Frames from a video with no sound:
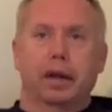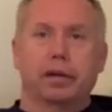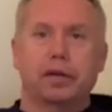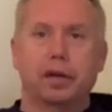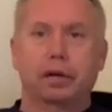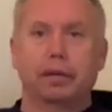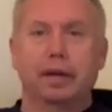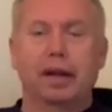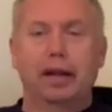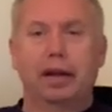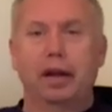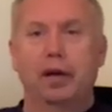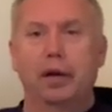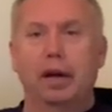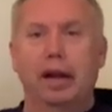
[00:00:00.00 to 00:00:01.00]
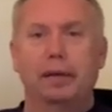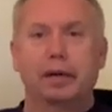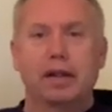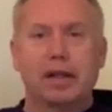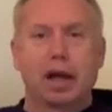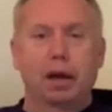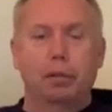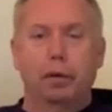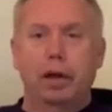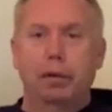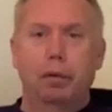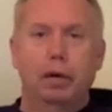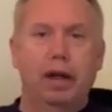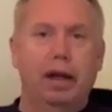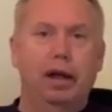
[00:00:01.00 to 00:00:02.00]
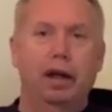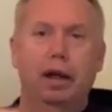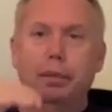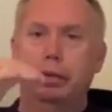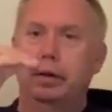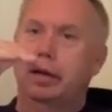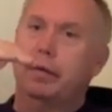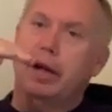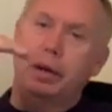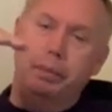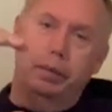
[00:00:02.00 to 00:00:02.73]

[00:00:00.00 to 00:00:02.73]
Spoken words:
So every time we read, I believe that